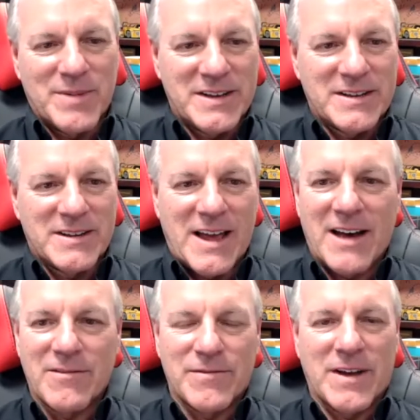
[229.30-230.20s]
but
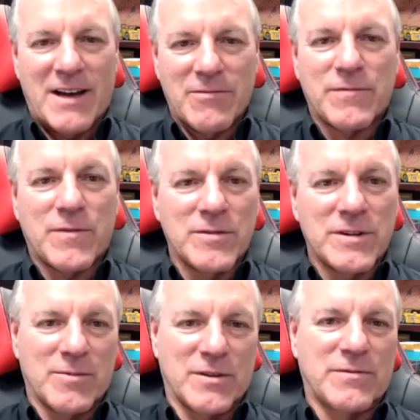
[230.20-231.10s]
have a phone
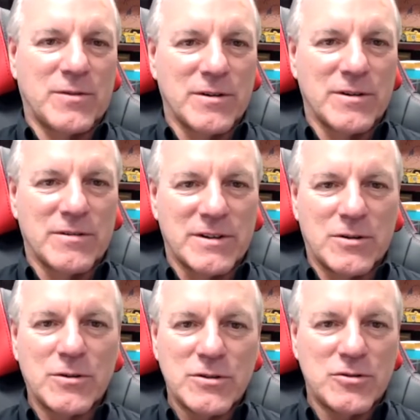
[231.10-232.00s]
number for
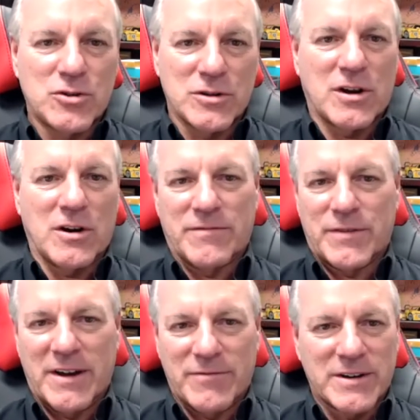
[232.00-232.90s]
who you should call if
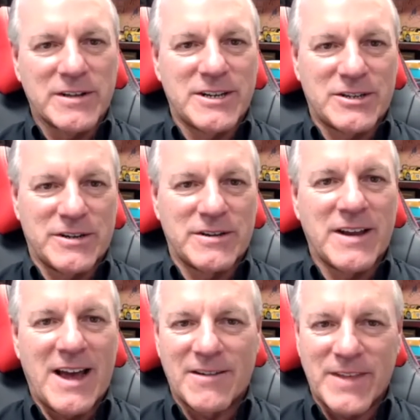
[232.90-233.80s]
you have a collision.
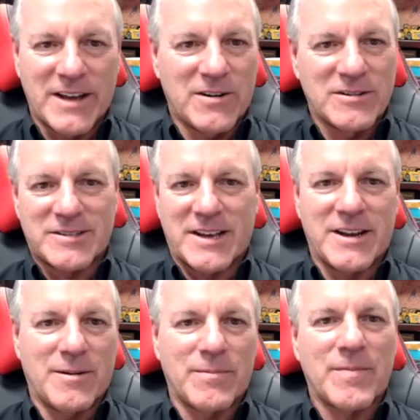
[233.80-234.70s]
Have that all
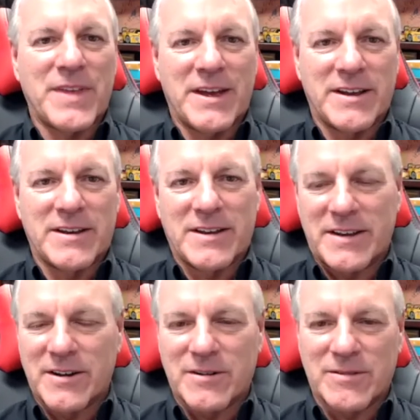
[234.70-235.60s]
set up
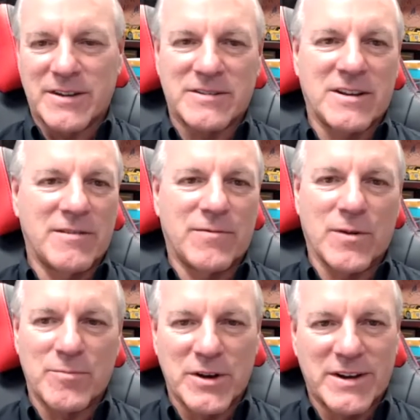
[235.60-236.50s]
and, you know, and
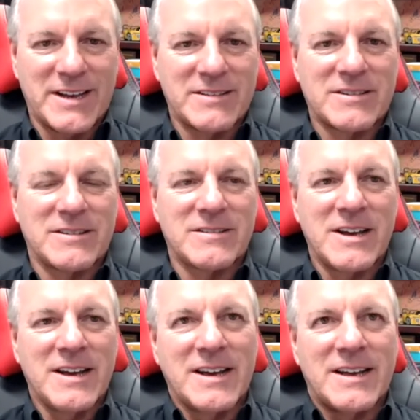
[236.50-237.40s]
inform your kids, because,
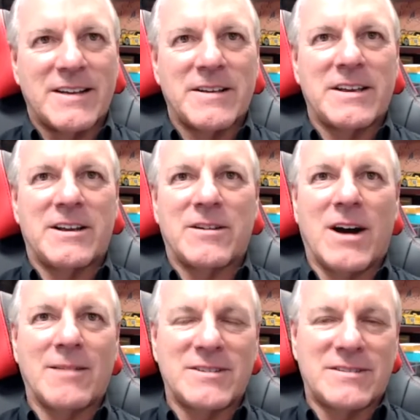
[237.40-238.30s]
you know,
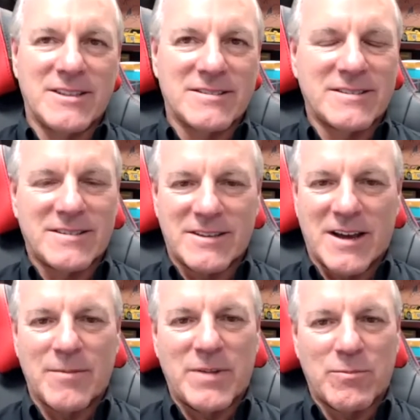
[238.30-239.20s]
obviously this is the
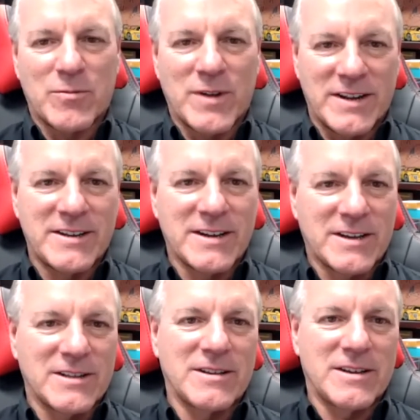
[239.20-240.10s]
time people run
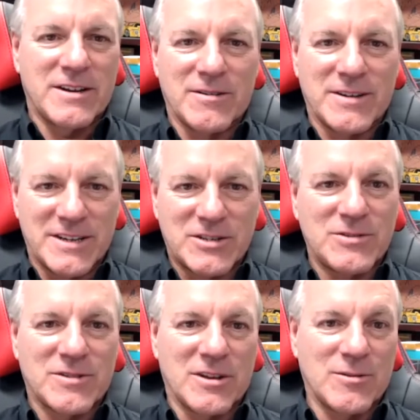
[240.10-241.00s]
into, know,
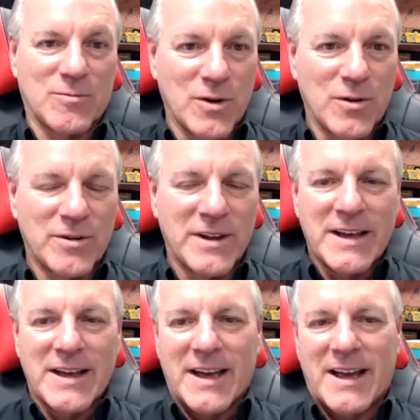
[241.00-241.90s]
issues on the road,
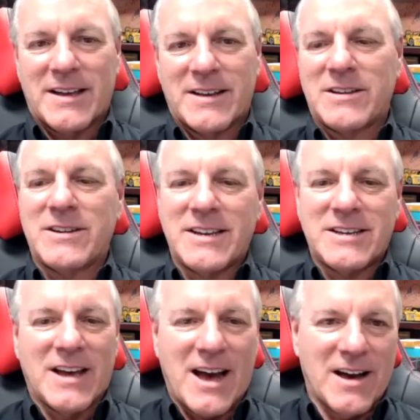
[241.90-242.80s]
and you need
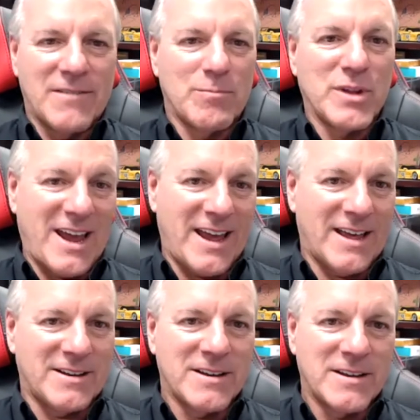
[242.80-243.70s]
to have a
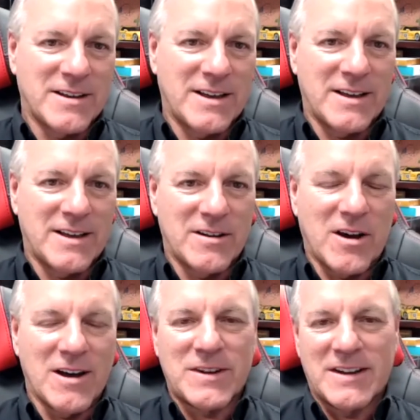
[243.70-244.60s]
plan. And
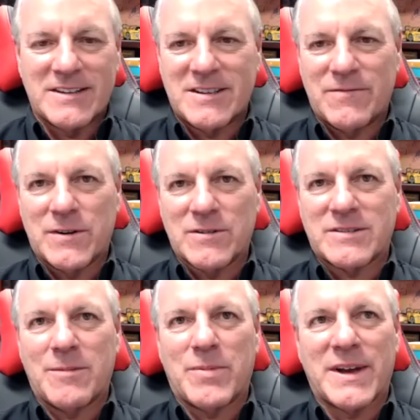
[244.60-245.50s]
often I see folks
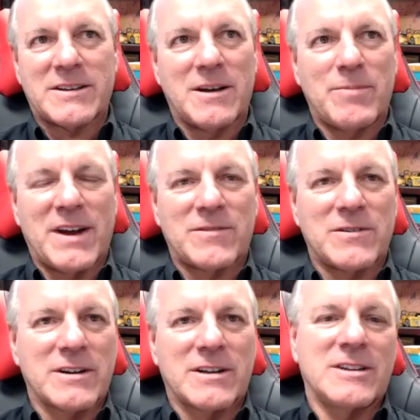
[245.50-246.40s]
get picked up after
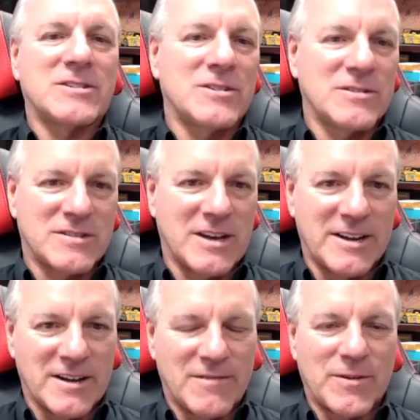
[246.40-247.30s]
a collision or
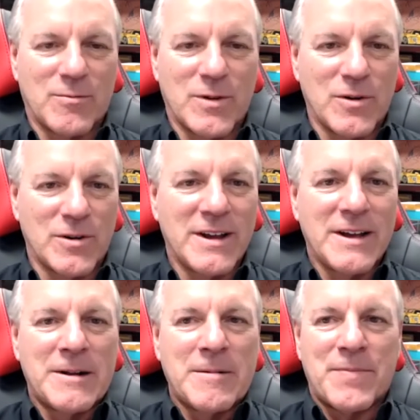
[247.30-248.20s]
sliding off the road,
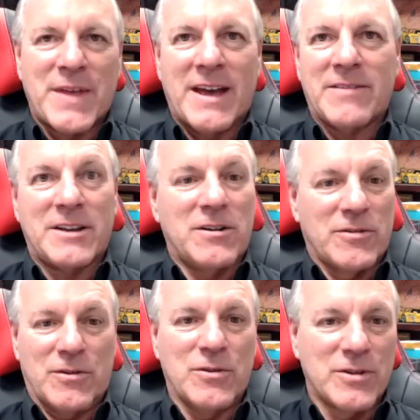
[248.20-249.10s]
and they don't
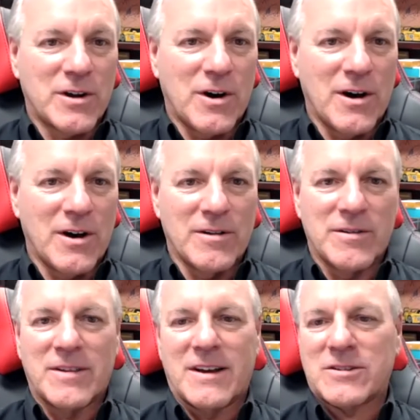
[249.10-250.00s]
know who to call.
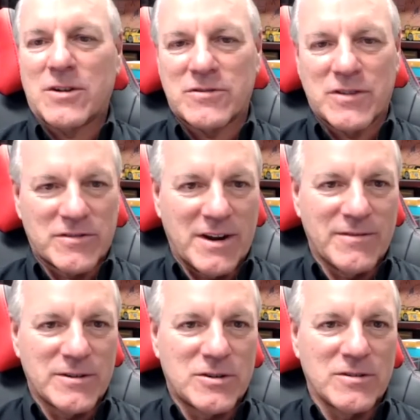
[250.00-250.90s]
A tow truck
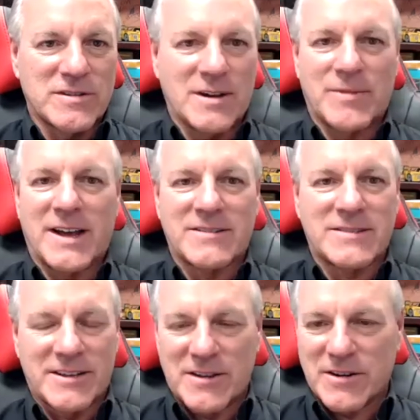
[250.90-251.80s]
driver shows up. Next
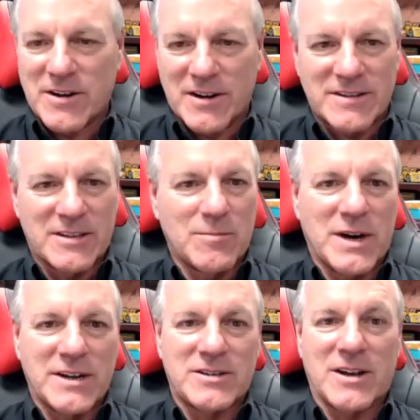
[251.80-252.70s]
thing, their car is at the
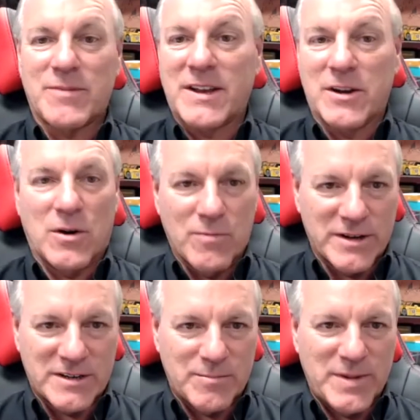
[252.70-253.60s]
body shop they don't
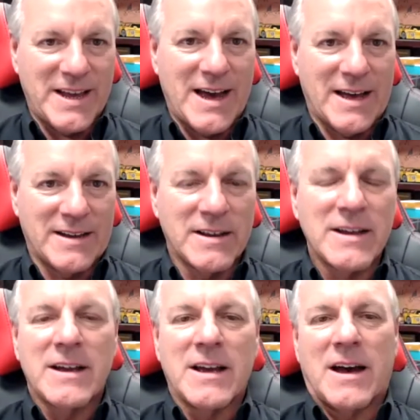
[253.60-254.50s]
want it to be at.
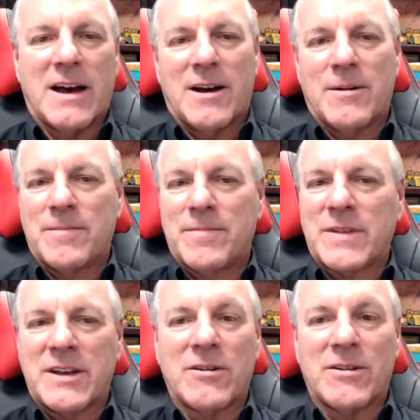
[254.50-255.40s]

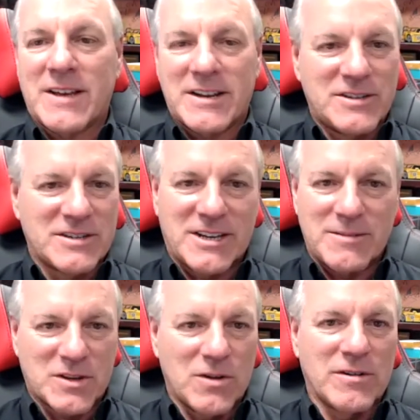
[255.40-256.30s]
You know, and then it just
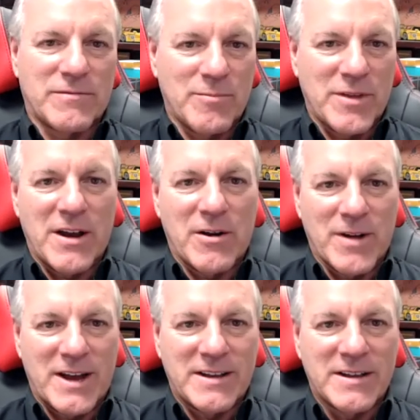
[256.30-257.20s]
keeps going from there,
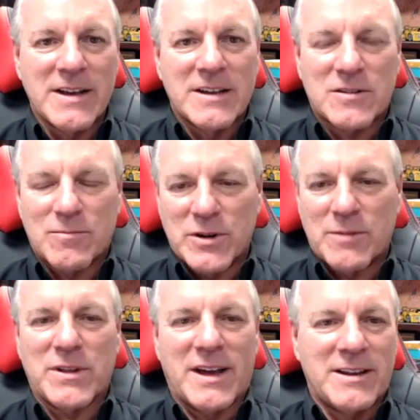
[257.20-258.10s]
right? So put
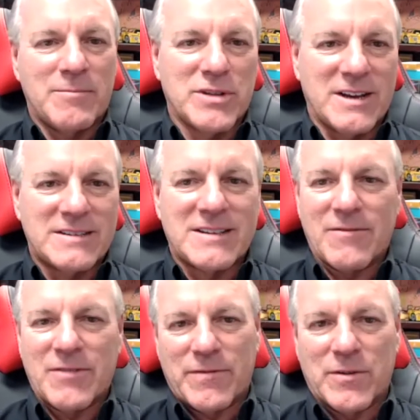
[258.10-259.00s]
a plan in place.
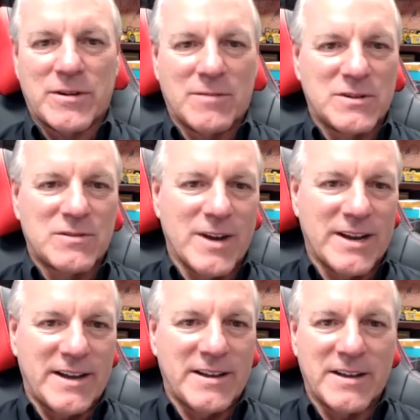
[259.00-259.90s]
Have the phone numbers
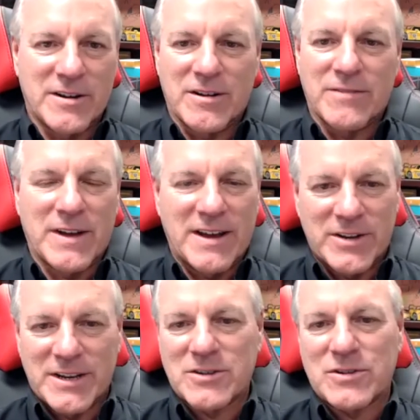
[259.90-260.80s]
ready. You know, if I have
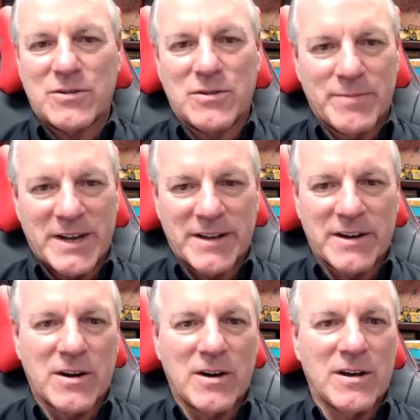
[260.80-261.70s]
an issue, who am I going
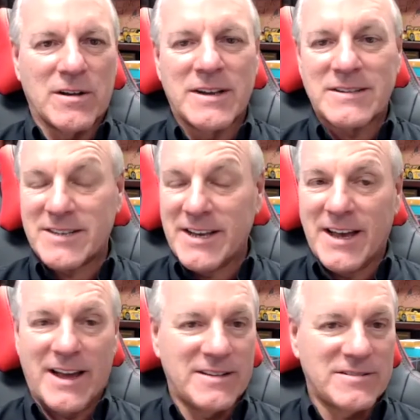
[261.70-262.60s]
to call?
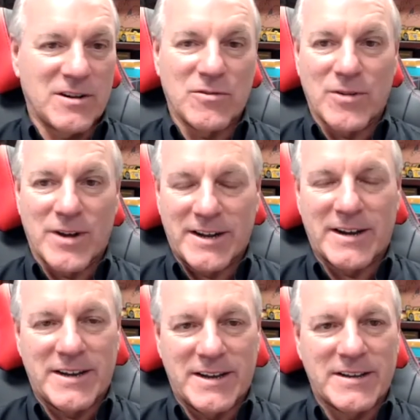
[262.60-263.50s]
CAA is a great
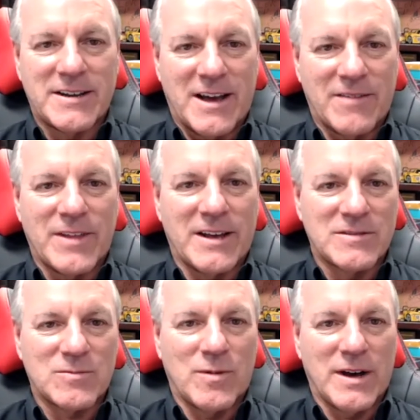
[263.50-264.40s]
idea to have that
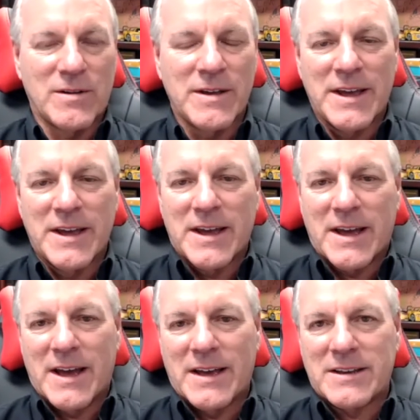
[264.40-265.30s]
as well.
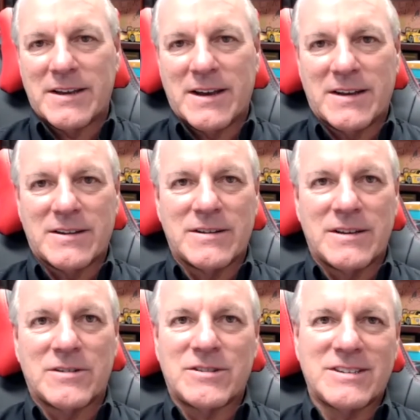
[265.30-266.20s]
And,
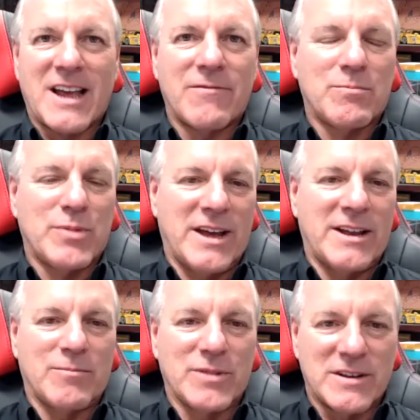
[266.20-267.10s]
you know, just have a plan
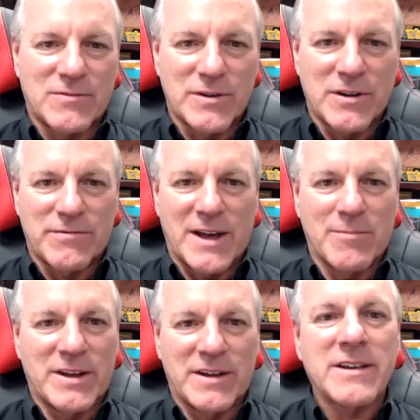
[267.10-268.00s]
in place for your
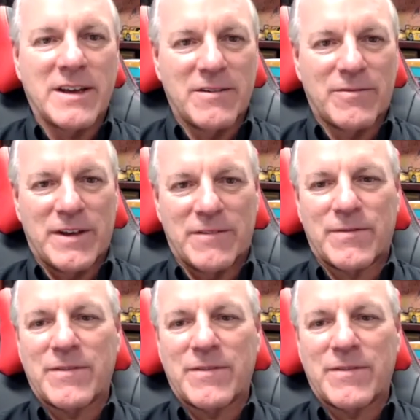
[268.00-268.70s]
family if